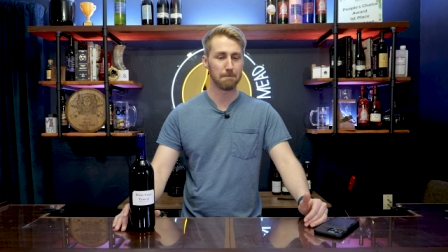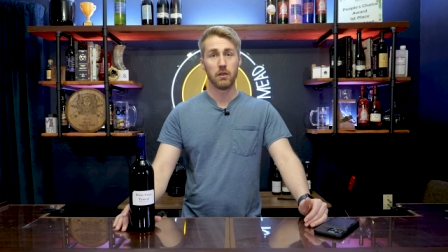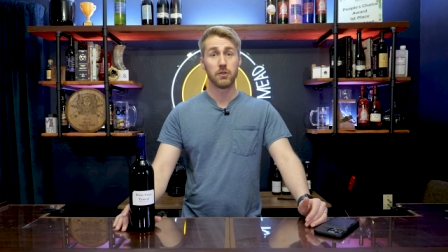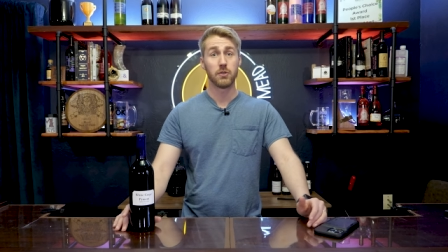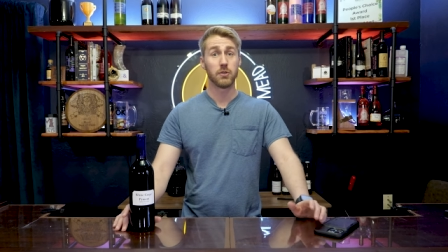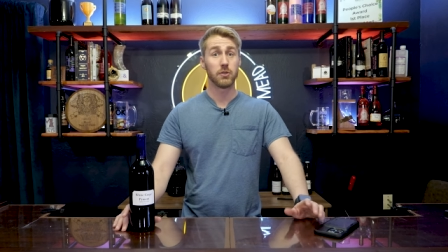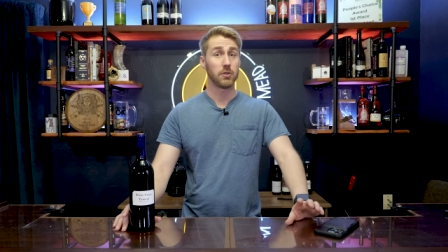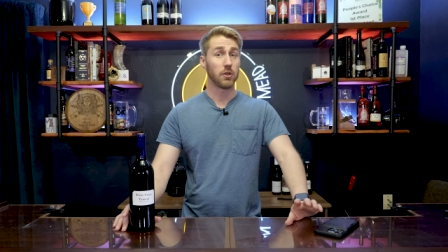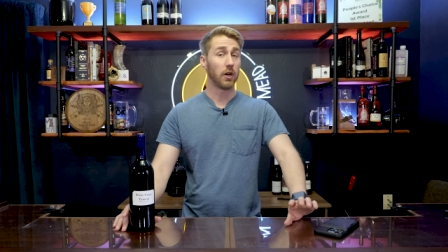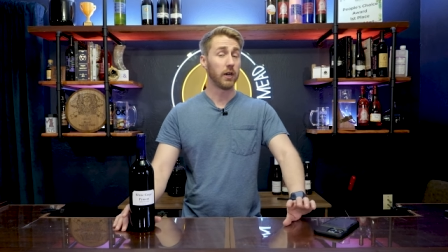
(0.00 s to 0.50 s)

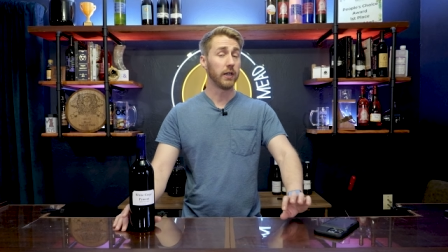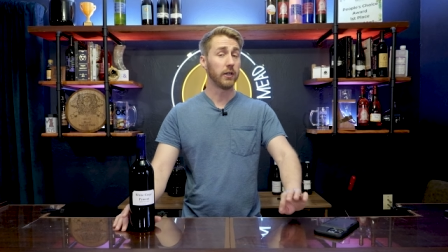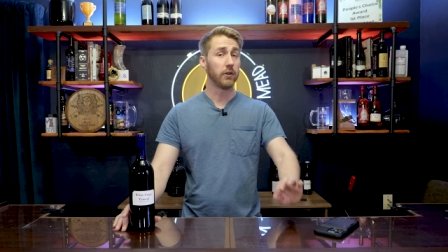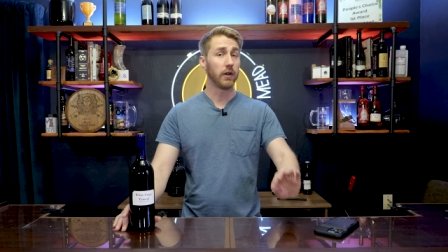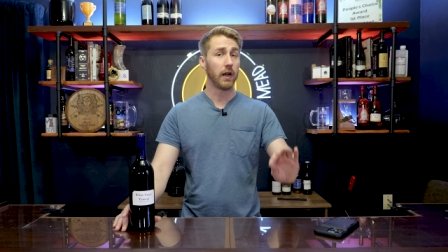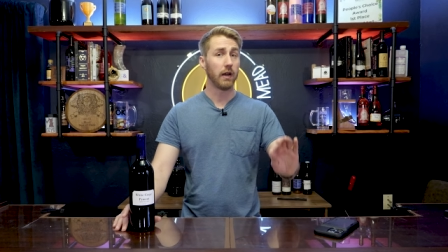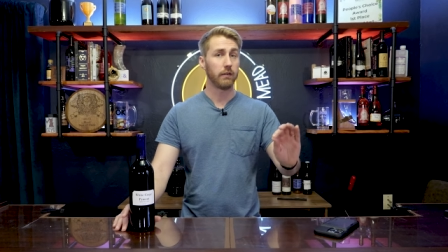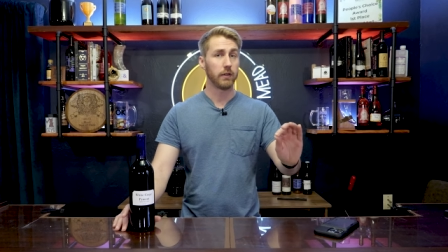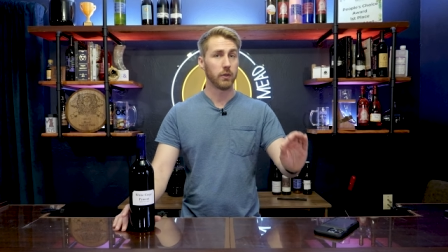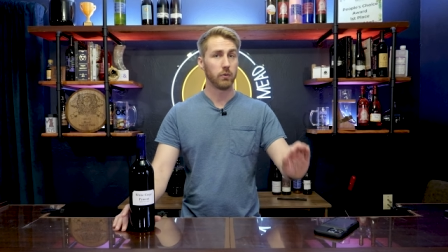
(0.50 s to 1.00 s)
Starting
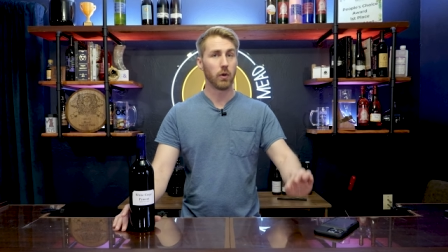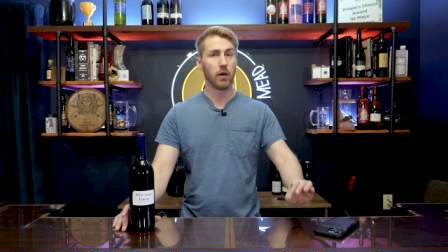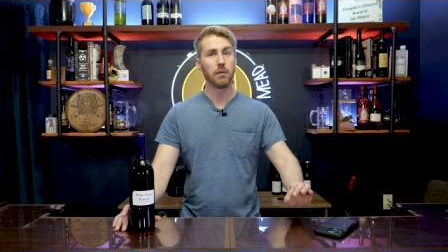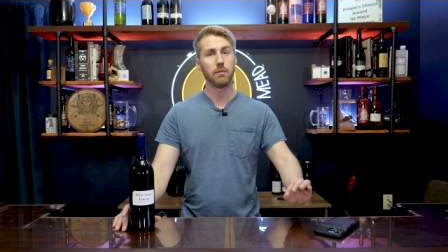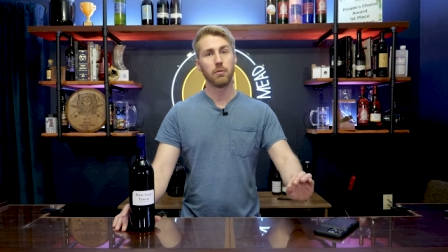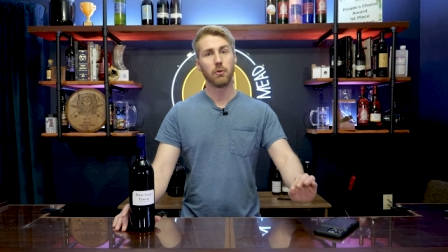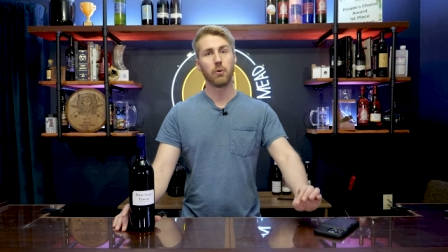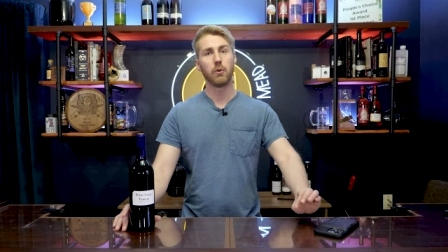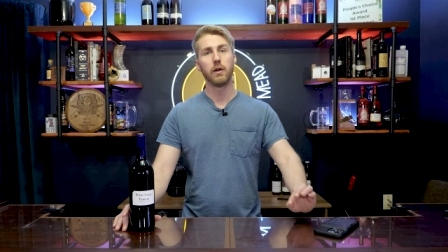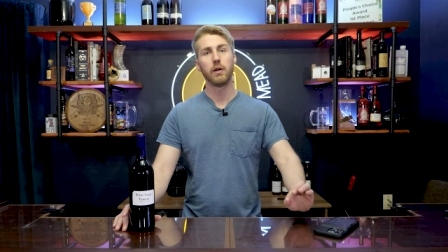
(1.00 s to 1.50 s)
gravity
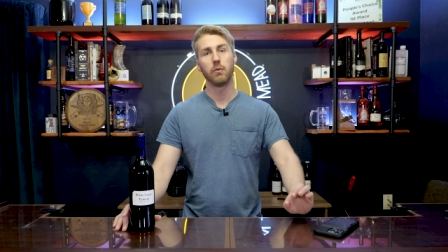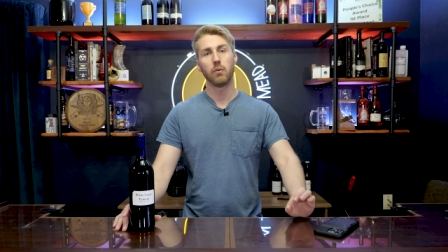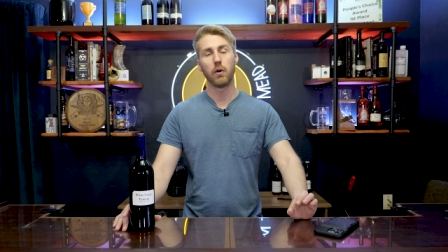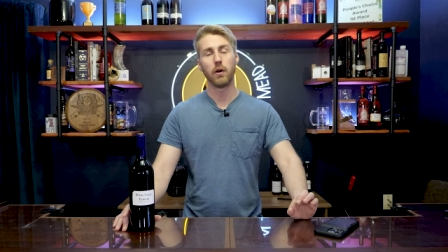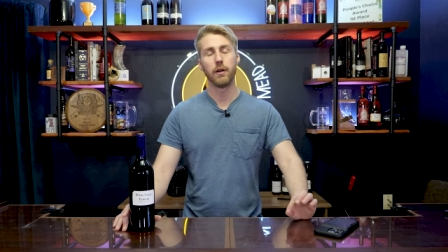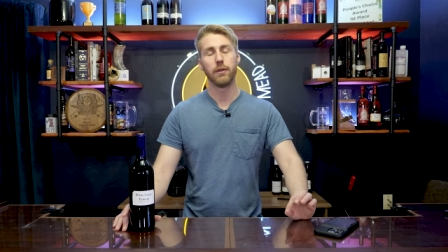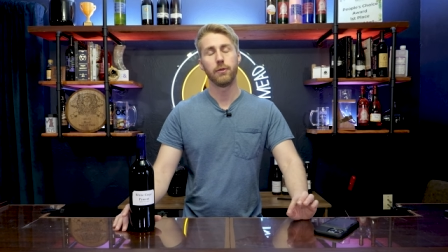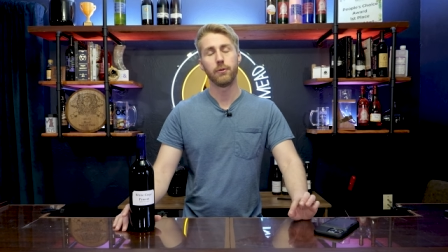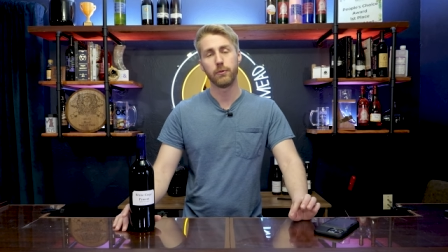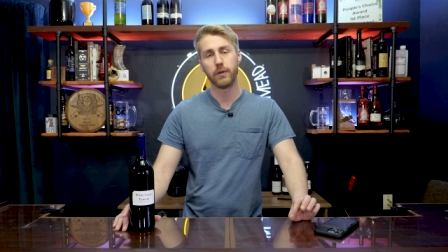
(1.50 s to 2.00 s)

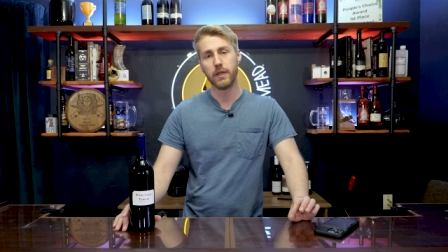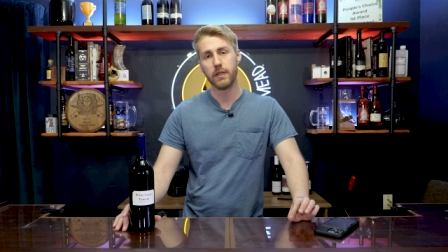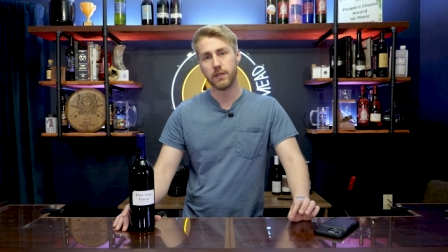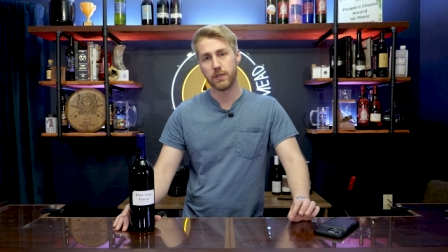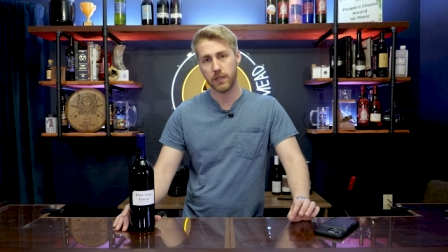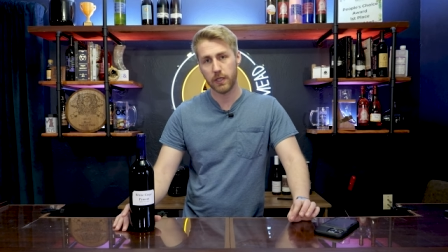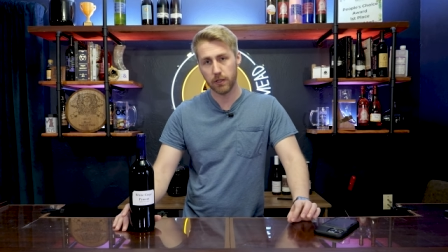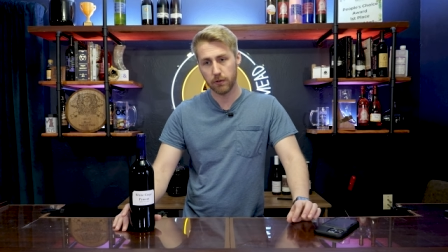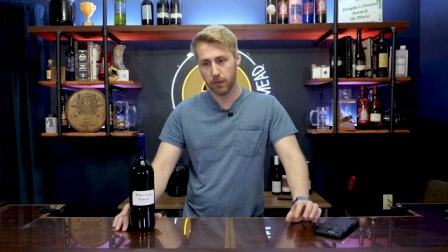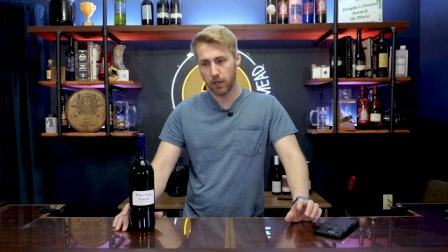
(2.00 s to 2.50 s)

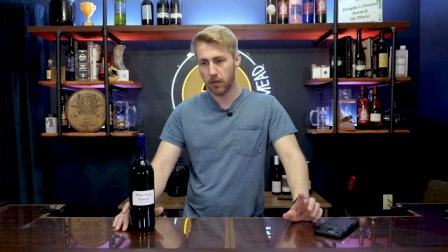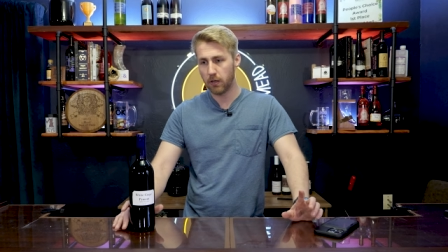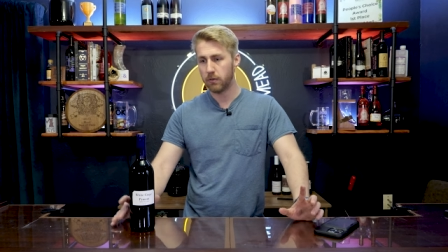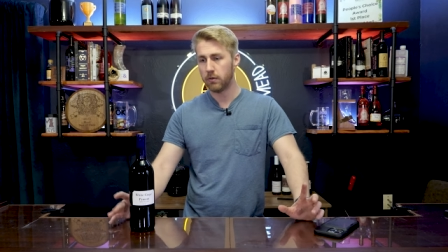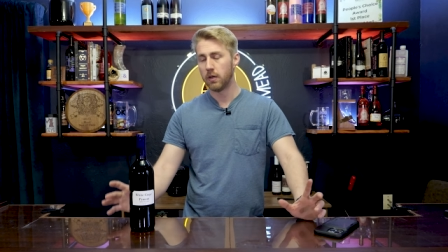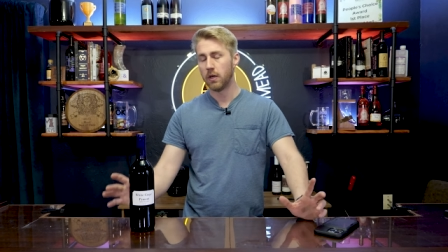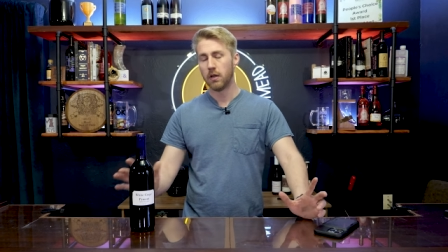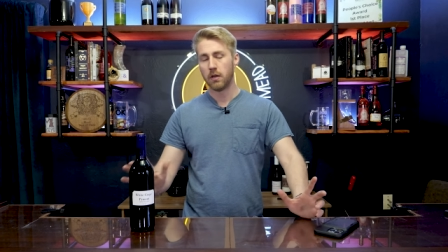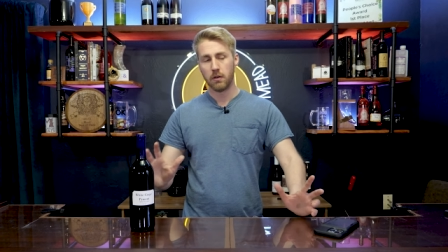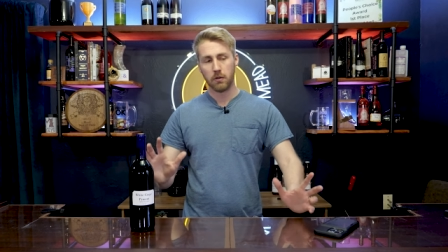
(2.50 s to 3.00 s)

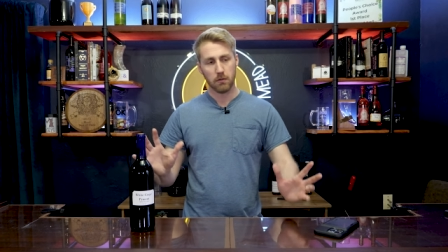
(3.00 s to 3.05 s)
1.130,